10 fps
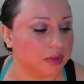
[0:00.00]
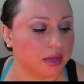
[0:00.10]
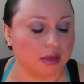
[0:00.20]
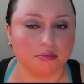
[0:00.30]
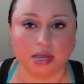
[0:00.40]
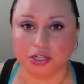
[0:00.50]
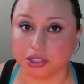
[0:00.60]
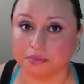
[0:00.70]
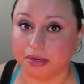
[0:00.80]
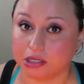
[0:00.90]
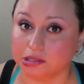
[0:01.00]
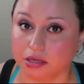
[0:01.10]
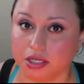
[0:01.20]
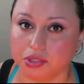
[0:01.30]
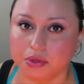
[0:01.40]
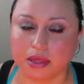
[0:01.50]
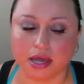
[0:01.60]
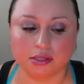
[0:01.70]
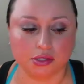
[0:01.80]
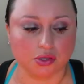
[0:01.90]
I just barely started doing
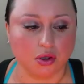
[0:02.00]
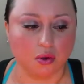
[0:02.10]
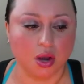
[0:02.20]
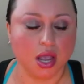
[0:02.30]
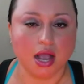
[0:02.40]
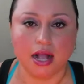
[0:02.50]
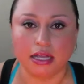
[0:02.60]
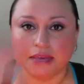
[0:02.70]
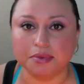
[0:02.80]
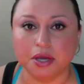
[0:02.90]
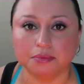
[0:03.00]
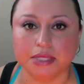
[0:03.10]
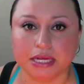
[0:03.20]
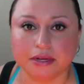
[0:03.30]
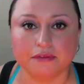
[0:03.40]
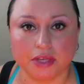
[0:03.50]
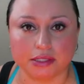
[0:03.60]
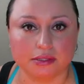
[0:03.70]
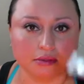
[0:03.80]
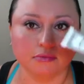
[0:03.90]
that, so I'll keep you updated if
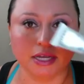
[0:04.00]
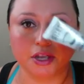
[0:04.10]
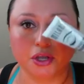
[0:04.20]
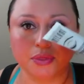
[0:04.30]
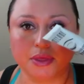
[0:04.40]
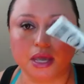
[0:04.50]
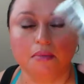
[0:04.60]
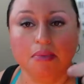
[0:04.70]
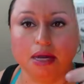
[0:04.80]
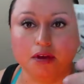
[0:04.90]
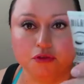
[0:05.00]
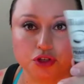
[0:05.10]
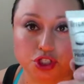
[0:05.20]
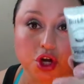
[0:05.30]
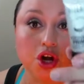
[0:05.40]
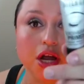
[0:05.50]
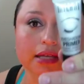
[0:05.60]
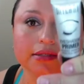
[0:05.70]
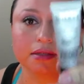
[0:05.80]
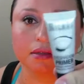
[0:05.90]
that's like a good thing, but for sure
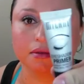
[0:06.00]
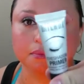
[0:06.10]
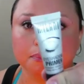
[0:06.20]
as a